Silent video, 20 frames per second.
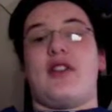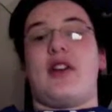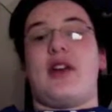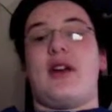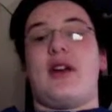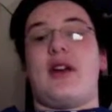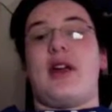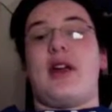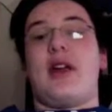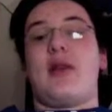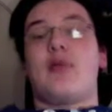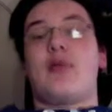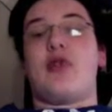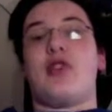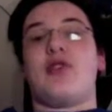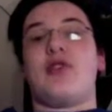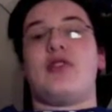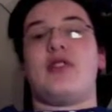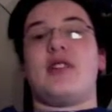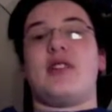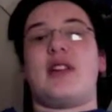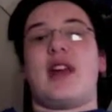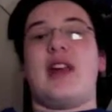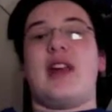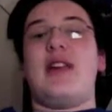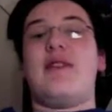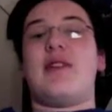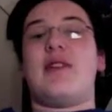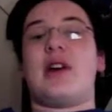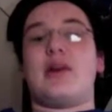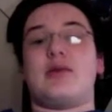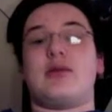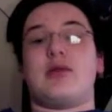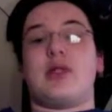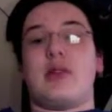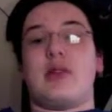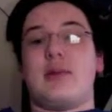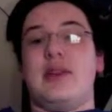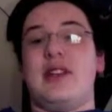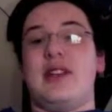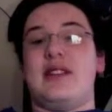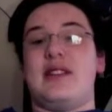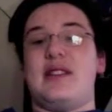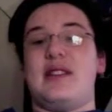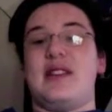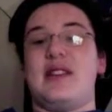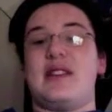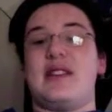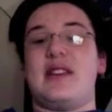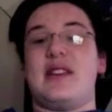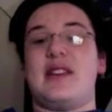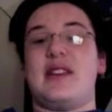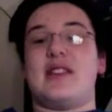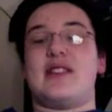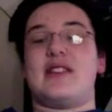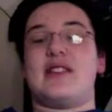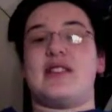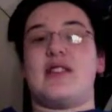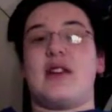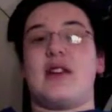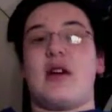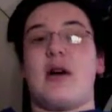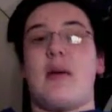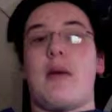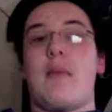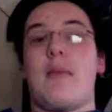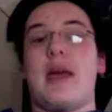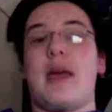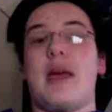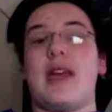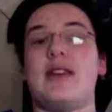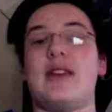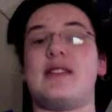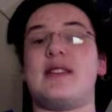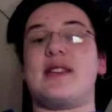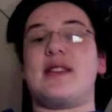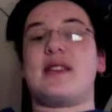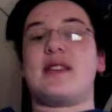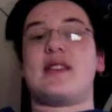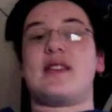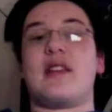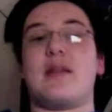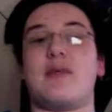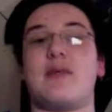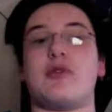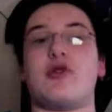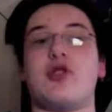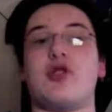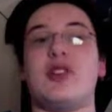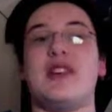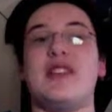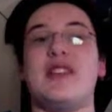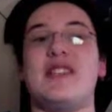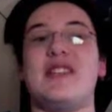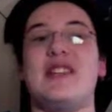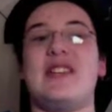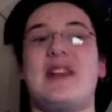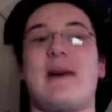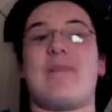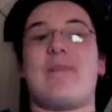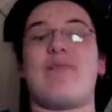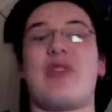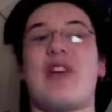The airport utility that even comes with the PCs is amazing. Setup was really easy.